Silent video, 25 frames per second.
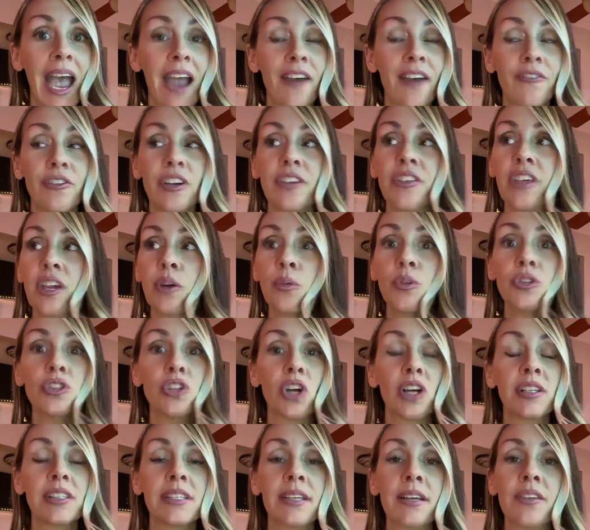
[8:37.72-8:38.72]
Everything will
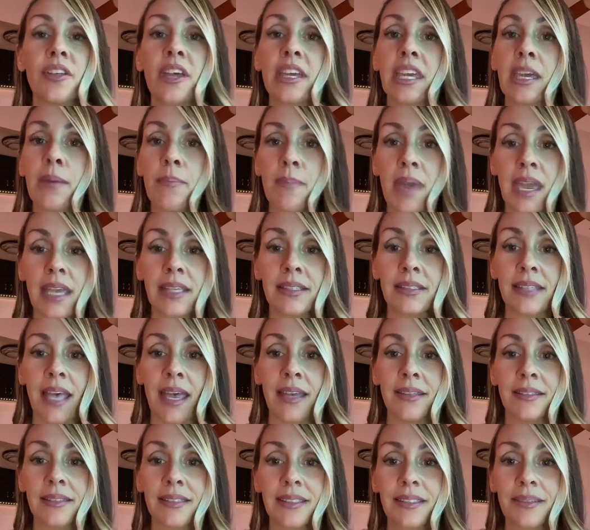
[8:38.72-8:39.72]
start to click and make
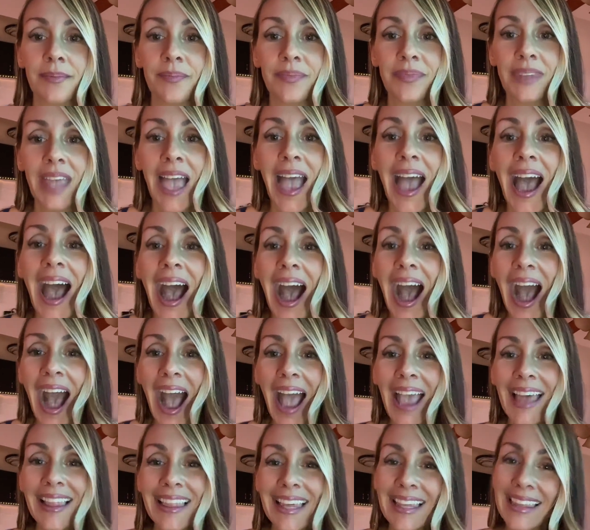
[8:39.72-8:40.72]
sense. Hi,
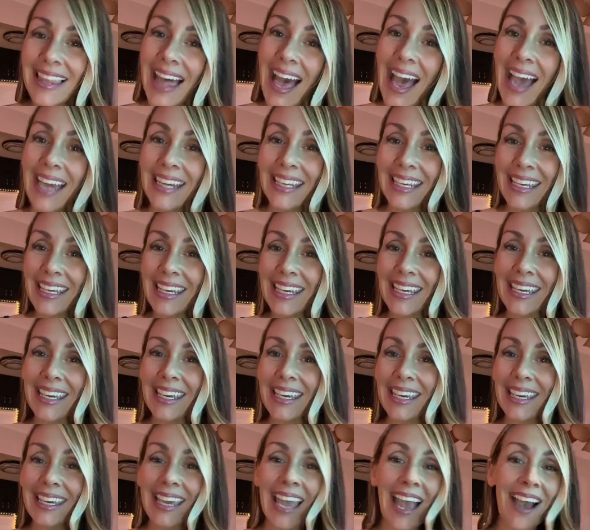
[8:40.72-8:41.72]
Lilani.
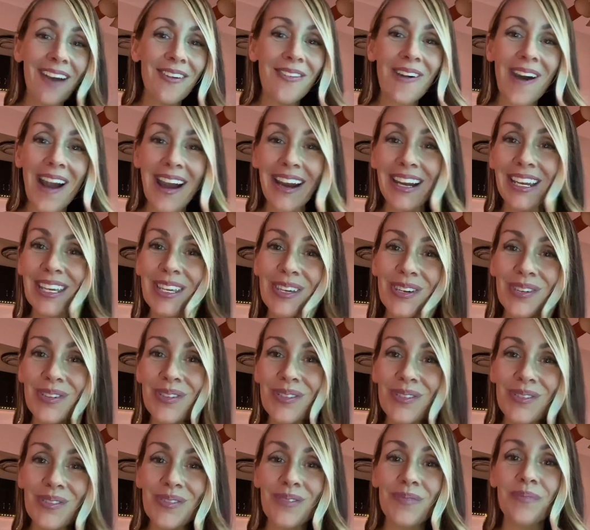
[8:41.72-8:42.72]
How are
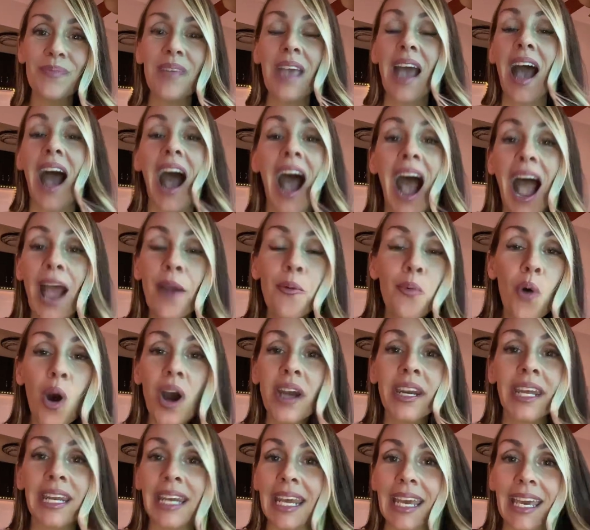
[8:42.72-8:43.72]
you? I
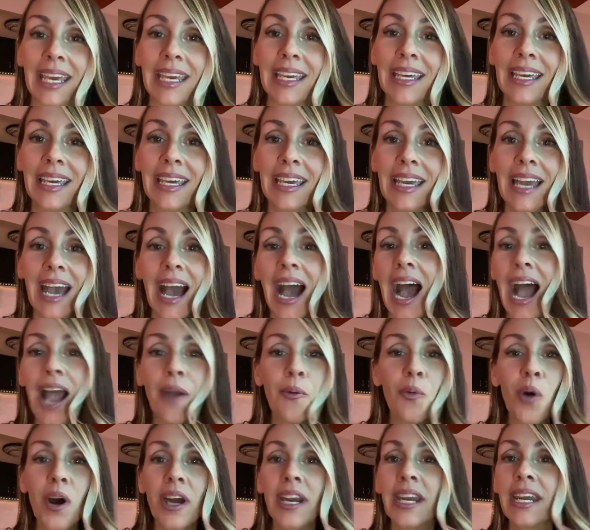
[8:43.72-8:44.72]
wanted it.
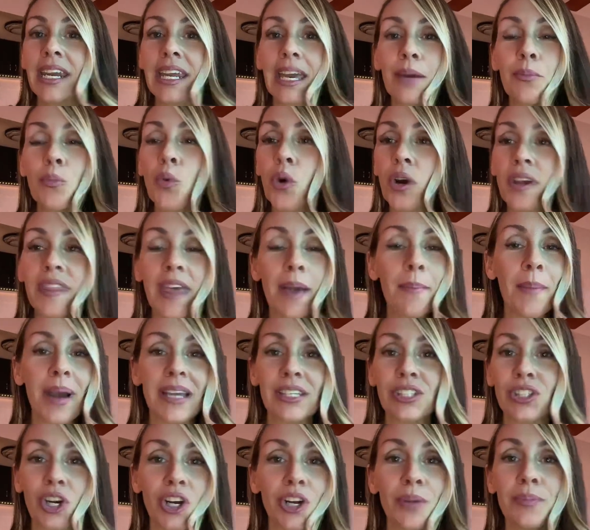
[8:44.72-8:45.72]
I wanted it more than my
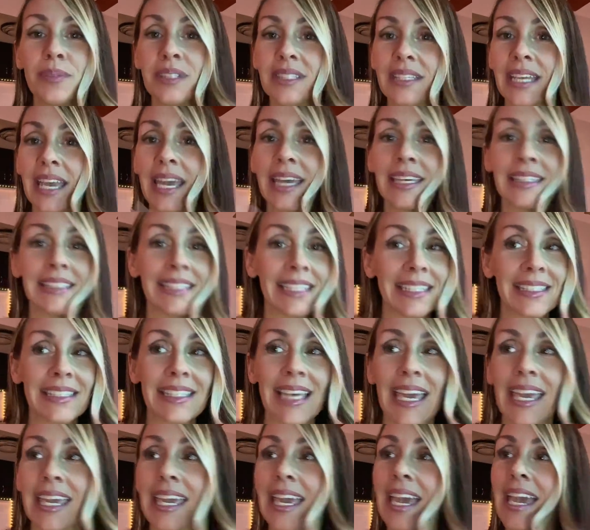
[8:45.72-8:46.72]

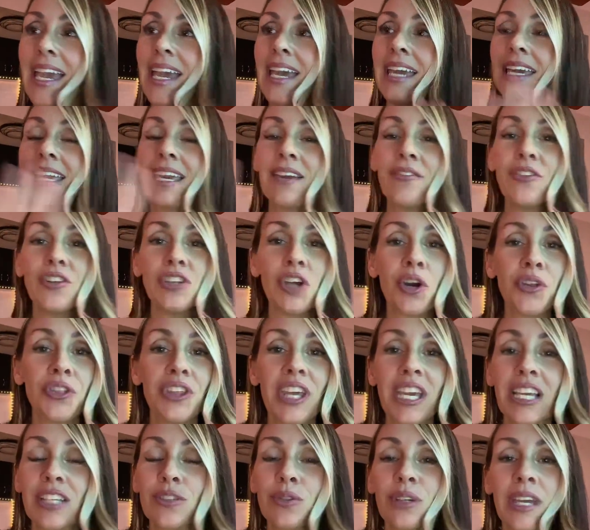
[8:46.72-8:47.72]
circumstances. Like, even though
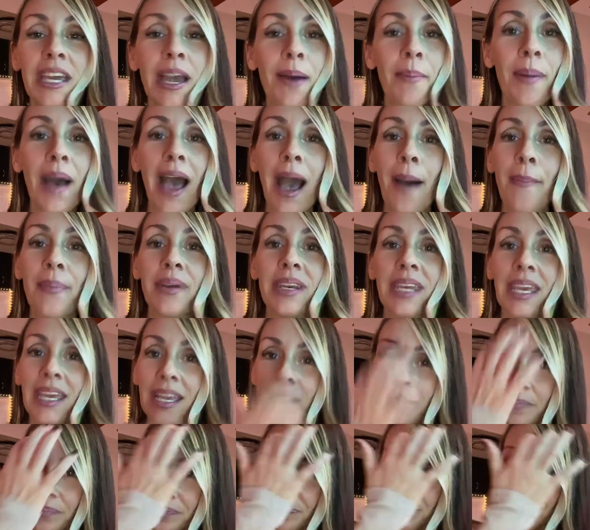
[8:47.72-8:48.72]
things kept
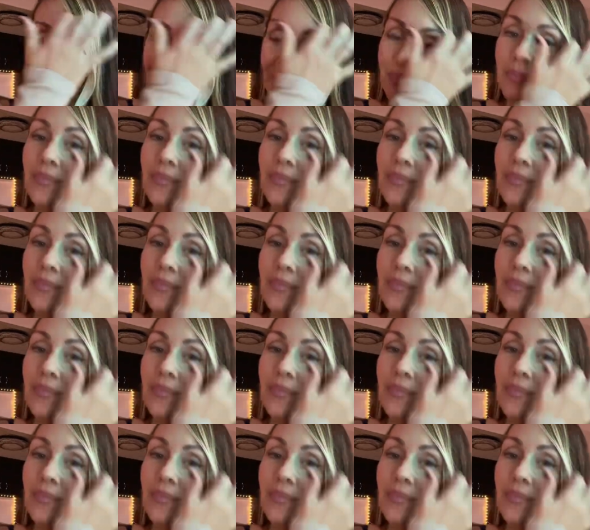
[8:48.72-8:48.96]
happening,